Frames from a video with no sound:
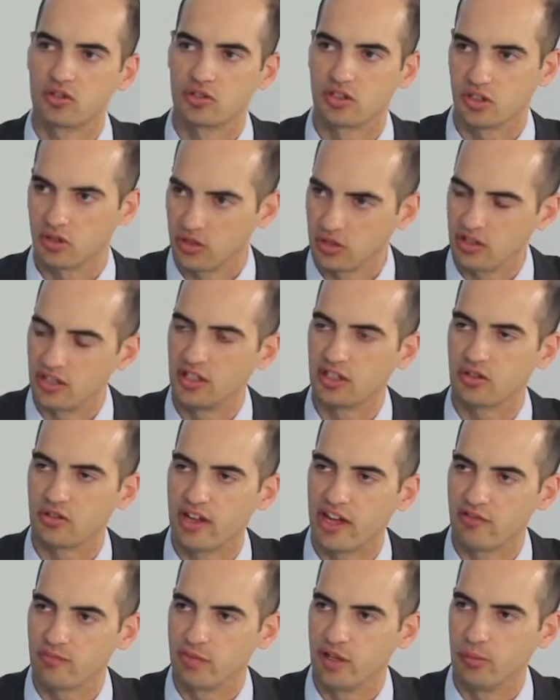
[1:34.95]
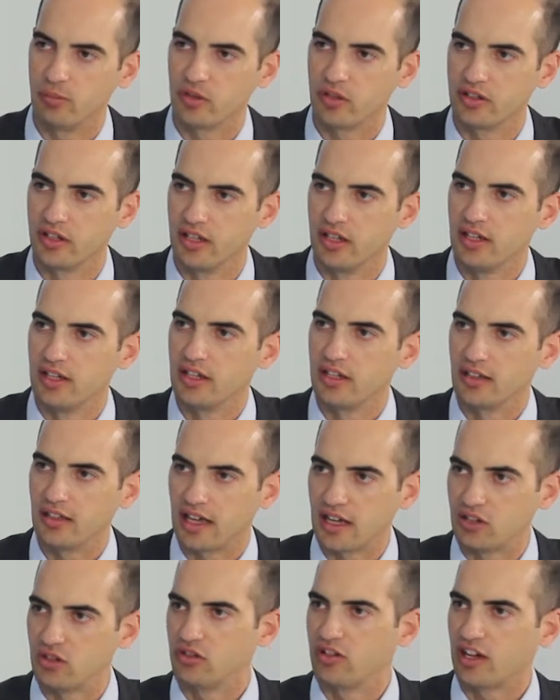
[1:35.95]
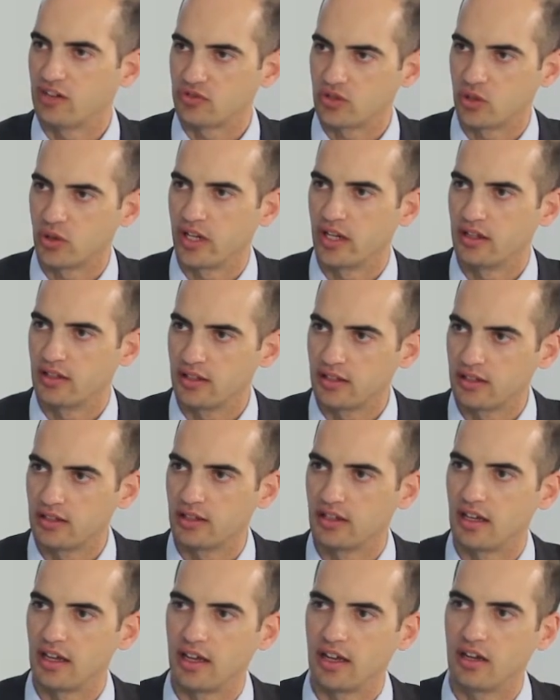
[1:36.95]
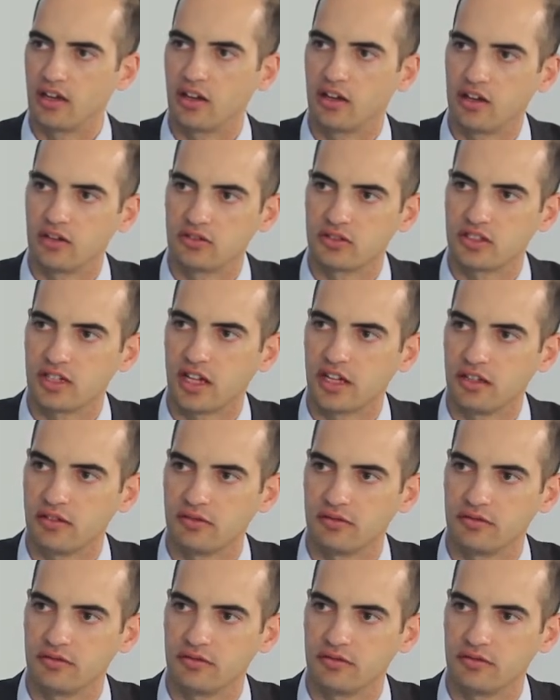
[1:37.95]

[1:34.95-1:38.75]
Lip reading: So you need to have people that you have trained on the site.